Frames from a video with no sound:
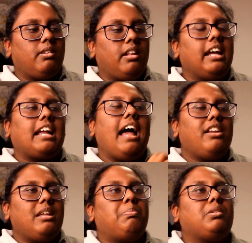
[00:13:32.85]
Like, how
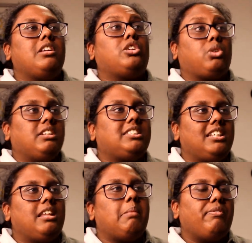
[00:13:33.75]
do they put their trust
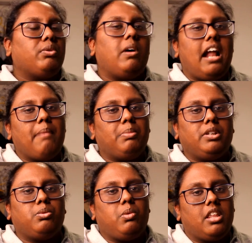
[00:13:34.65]
in them after what
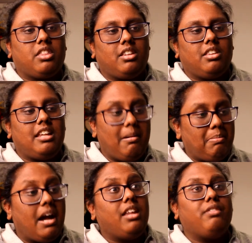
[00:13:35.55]
happened with the
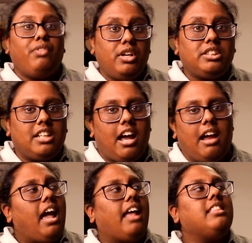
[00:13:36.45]
Empire the first
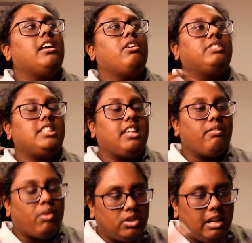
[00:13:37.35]
time? And then obviously they
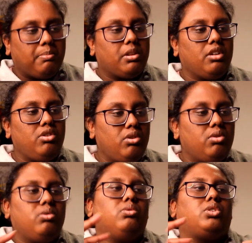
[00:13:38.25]
rose up with a
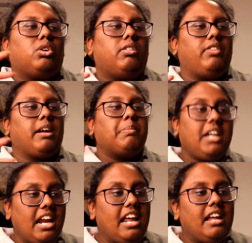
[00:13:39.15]
new sort of like
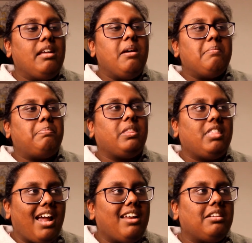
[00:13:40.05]
beginning, but
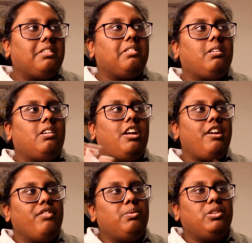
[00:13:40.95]
then
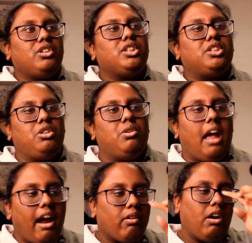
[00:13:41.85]
even with this new
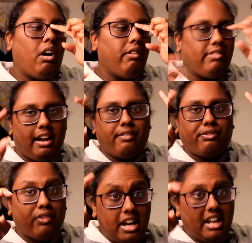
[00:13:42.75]
era of like
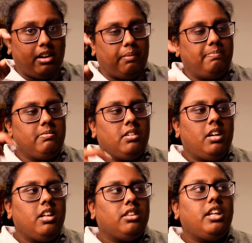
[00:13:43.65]
freedom,
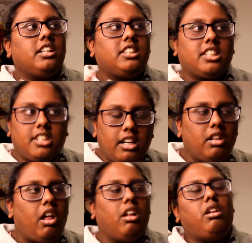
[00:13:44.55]
there's
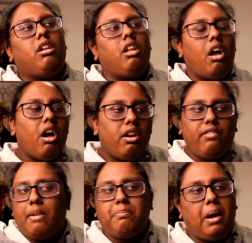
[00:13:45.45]
still a lot
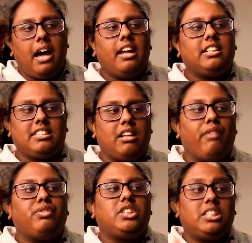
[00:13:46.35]
of Empire
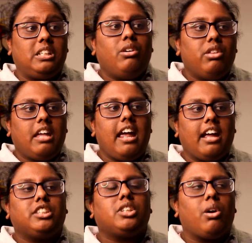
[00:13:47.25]
stuff still
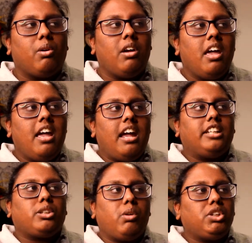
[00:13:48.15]
there, so
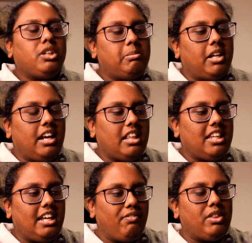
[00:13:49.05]
it's questionable. And I
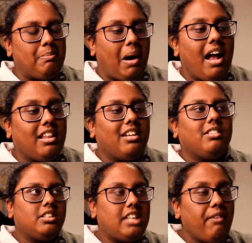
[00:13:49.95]
think even the
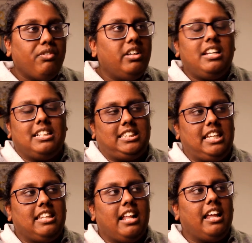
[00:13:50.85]
pilot definitely can
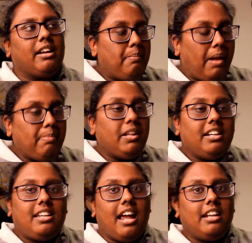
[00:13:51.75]
see that, like, people
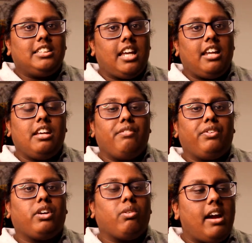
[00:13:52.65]
again are taking it
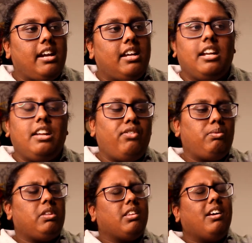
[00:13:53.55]
for granted. And
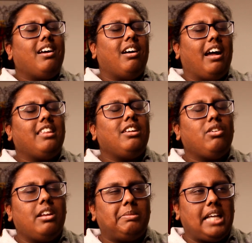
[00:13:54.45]
even with, I think
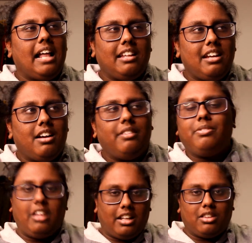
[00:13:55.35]
her name's Elia,
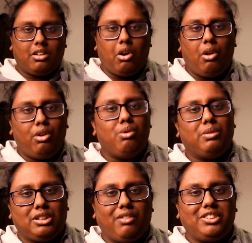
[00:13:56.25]
like the girl who
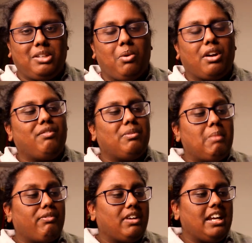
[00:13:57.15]
was obviously working for
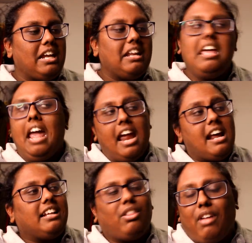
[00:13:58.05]
Moff Gideon, and
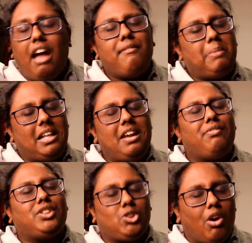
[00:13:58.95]
I, I
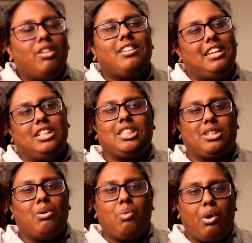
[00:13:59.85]
believe certainly is
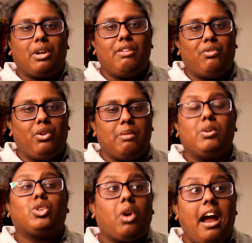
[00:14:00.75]
still working for him
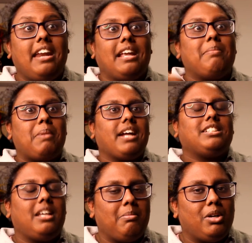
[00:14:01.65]
or trying to get back
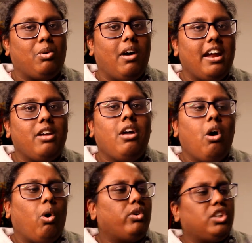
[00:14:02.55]
to him in a way,
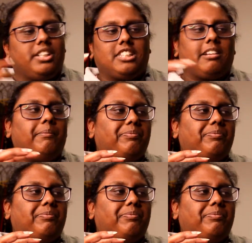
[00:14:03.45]
or just